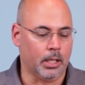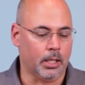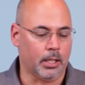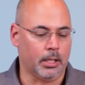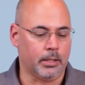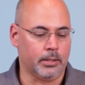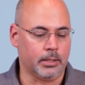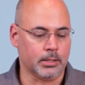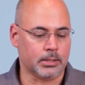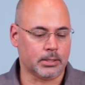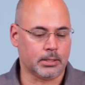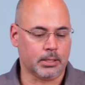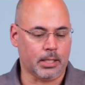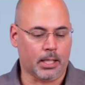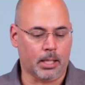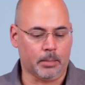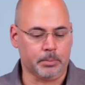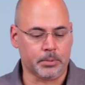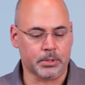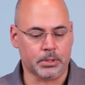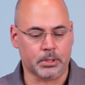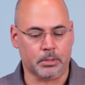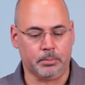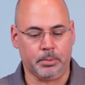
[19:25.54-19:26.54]
this
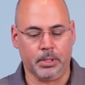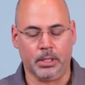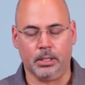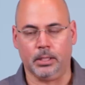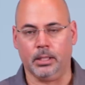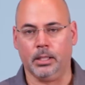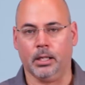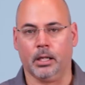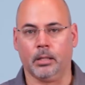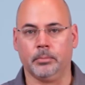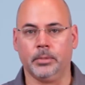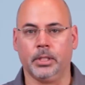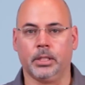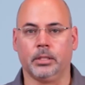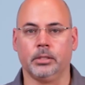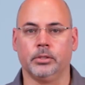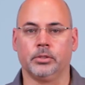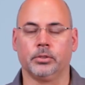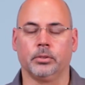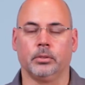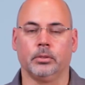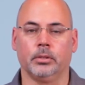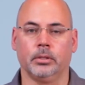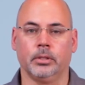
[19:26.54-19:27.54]
happens to be the Omni
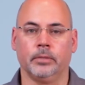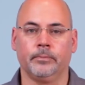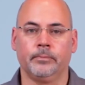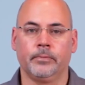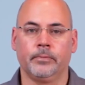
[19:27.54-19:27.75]
controller,